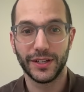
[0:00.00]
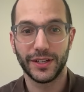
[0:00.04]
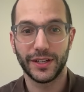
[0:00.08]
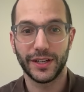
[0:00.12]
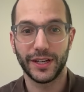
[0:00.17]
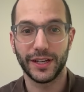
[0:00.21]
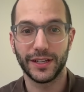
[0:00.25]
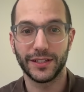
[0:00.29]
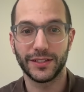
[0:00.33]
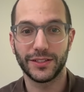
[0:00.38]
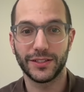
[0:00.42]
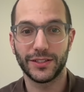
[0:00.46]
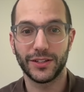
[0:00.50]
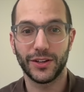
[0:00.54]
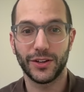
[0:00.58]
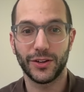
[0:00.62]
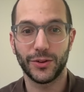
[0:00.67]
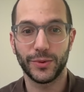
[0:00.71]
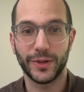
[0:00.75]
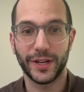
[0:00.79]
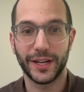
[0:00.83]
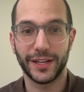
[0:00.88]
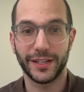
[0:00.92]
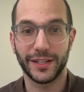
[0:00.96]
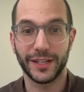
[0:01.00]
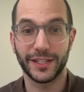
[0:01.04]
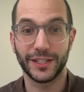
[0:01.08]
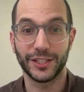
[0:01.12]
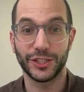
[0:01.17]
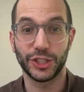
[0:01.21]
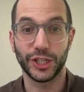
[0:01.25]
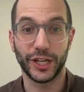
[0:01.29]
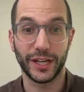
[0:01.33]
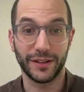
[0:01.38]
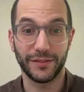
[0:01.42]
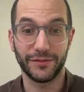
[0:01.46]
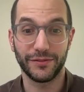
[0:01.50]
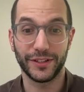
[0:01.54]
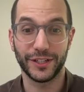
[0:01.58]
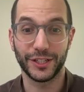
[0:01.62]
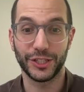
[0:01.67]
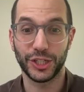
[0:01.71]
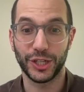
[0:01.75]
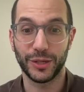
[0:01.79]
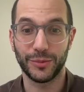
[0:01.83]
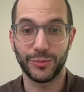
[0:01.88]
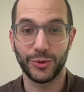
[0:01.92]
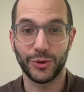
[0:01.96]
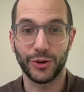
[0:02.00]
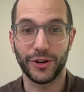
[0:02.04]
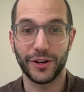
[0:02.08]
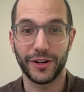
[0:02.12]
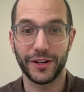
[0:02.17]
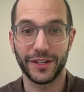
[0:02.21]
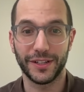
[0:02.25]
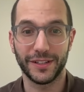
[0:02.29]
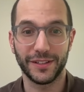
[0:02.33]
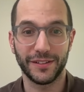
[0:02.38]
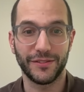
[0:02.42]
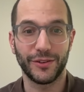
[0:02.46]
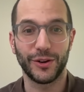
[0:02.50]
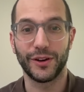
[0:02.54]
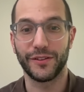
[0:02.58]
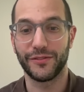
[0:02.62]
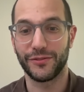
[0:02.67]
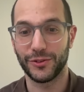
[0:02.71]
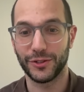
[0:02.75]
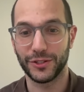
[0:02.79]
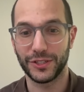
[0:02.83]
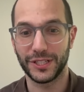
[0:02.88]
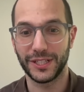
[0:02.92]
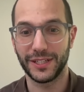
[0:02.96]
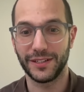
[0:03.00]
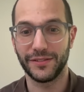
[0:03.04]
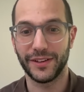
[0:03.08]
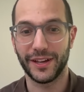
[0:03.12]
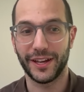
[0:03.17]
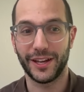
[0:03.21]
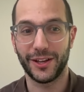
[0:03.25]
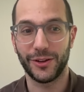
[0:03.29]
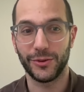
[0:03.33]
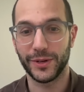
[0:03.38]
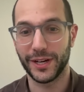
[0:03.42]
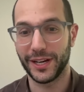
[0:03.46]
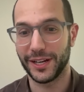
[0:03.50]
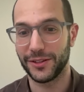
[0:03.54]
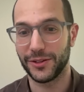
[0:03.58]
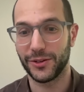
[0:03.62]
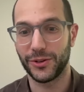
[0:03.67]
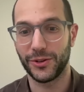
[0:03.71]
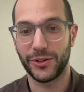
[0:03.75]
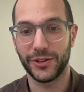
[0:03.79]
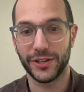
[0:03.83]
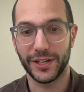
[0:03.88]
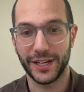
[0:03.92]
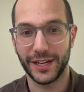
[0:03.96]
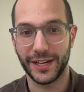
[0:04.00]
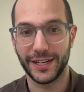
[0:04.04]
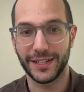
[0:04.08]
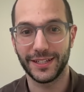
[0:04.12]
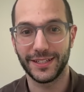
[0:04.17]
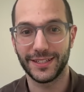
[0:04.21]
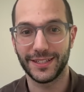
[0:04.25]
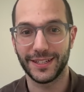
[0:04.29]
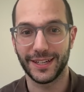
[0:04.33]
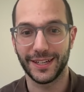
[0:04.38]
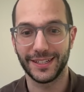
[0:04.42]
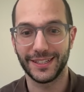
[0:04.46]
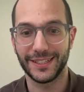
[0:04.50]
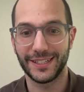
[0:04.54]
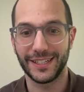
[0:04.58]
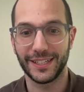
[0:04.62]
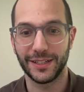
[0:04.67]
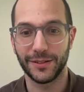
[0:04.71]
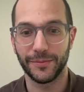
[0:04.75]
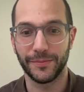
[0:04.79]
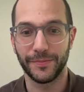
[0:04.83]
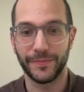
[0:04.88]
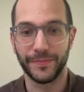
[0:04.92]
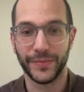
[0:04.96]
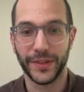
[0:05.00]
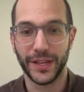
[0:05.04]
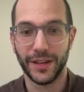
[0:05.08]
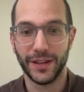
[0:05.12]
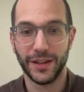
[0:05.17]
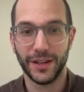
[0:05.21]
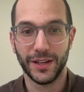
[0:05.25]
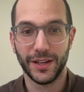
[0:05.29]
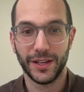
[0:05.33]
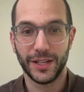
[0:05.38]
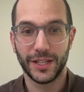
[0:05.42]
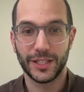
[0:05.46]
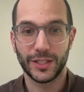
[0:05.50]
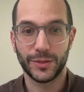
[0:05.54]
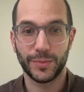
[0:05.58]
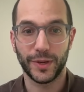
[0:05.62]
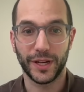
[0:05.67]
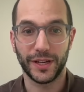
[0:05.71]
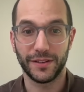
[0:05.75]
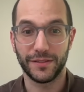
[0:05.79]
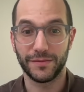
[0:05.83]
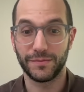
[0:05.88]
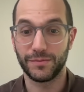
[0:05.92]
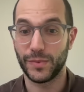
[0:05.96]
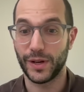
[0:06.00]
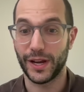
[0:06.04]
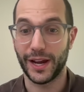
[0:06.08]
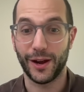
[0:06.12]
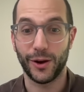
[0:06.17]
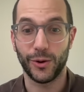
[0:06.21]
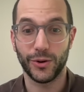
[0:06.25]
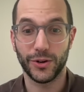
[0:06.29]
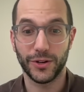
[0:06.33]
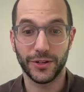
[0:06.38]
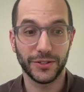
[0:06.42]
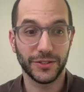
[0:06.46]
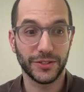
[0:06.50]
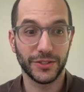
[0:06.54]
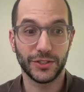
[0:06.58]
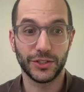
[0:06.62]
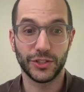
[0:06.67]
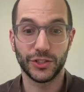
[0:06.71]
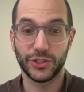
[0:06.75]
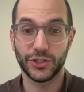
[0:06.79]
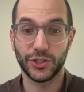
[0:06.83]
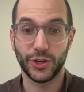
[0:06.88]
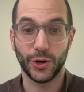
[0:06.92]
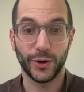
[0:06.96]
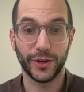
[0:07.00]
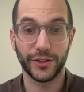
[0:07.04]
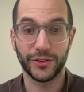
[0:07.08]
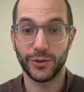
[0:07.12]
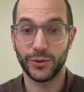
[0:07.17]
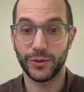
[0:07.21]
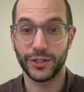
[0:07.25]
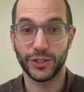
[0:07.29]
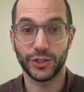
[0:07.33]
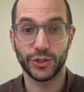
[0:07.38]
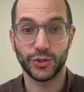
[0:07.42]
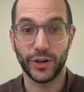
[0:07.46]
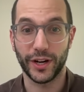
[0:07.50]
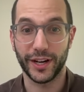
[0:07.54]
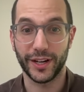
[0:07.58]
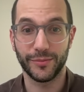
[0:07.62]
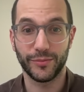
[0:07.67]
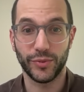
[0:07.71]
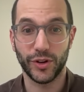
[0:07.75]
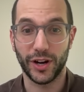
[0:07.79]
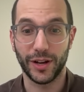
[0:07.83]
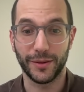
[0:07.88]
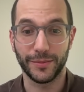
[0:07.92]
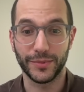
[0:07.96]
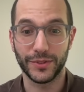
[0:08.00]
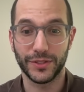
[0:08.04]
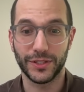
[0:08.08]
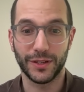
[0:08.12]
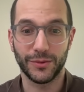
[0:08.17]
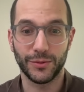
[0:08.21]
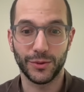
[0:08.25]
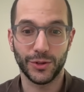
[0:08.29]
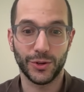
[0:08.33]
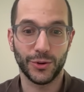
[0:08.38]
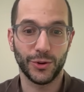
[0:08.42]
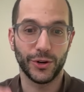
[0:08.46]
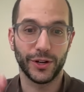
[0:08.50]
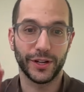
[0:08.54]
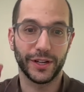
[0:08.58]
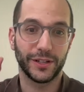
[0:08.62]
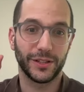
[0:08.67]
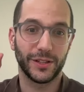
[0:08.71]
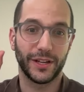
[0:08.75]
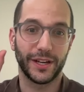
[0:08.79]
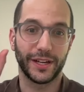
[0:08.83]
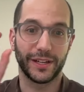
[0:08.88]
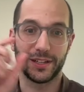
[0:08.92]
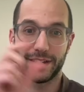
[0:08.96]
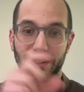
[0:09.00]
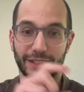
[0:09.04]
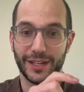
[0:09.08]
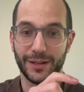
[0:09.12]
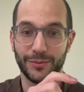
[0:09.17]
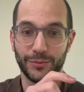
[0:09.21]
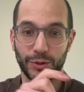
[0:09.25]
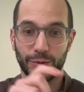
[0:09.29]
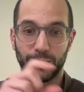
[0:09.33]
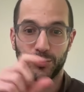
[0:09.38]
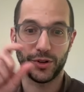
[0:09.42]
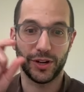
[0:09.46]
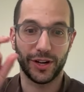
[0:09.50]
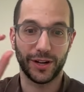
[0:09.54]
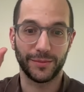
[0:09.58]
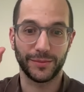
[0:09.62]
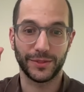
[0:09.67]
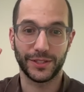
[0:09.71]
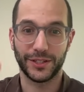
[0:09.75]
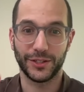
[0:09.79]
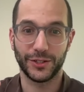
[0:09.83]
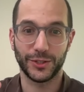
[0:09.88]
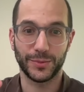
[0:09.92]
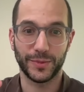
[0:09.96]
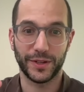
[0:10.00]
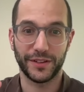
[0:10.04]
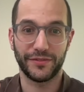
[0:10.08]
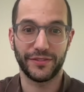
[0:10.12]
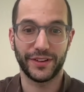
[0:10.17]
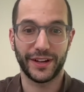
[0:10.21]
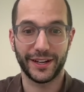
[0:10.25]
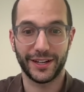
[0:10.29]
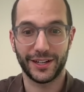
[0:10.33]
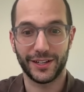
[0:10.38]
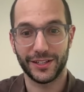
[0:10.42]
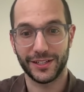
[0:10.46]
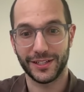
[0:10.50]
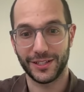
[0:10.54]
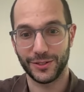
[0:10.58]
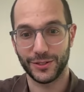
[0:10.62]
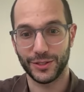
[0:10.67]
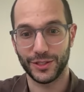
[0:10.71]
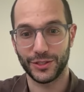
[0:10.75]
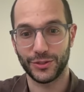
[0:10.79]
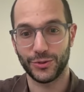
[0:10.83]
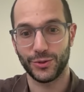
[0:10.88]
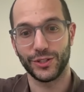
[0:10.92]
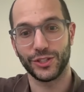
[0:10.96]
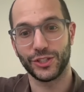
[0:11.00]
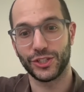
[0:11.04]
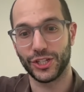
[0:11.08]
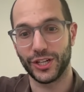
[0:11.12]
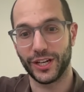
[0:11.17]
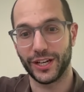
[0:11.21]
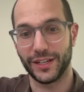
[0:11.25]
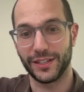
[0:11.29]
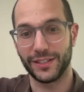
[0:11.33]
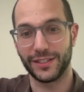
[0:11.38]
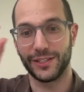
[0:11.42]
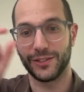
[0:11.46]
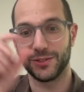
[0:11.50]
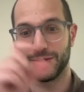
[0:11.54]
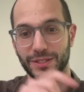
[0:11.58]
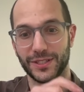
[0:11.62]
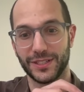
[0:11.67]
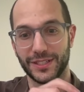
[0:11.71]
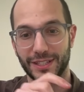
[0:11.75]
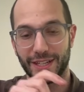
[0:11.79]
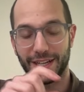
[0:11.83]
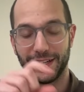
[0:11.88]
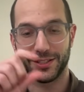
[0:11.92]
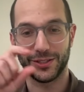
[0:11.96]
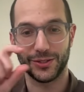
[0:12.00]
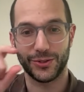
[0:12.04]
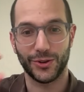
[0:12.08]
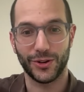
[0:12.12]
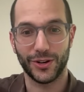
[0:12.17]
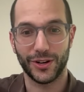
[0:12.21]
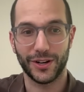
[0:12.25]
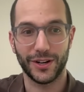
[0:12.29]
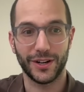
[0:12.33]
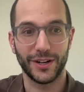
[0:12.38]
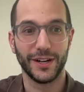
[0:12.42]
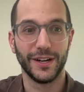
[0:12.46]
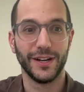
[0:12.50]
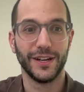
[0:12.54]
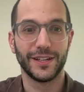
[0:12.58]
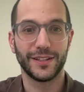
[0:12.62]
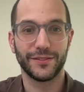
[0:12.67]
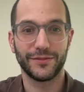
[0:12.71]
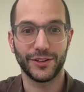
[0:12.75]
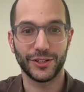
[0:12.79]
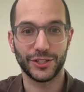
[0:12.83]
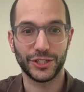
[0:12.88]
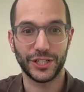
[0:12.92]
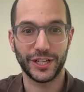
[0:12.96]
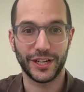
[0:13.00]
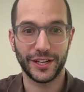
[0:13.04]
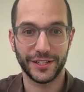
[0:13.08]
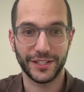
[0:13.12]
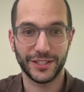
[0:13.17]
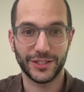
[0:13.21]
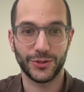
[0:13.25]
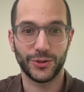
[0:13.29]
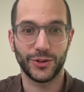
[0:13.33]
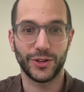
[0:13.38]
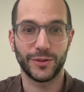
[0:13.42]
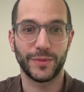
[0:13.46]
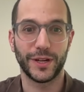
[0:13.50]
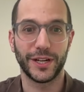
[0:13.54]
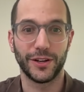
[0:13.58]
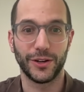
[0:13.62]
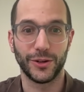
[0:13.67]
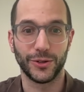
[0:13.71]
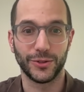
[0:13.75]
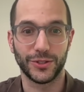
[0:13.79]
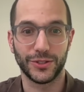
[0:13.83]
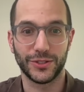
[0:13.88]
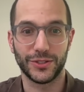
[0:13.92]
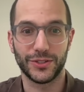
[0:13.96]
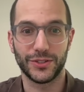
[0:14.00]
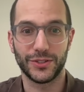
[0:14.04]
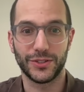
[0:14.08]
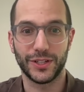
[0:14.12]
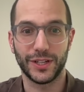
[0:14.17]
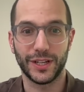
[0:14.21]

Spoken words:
And so we had like a giant FigJam board in the very first eval. We had the whole AI design team spend hours just going through and trying prompts and recording like input prompt, here's my file, here's the screenshot, here's the design score, functionality score in my notes.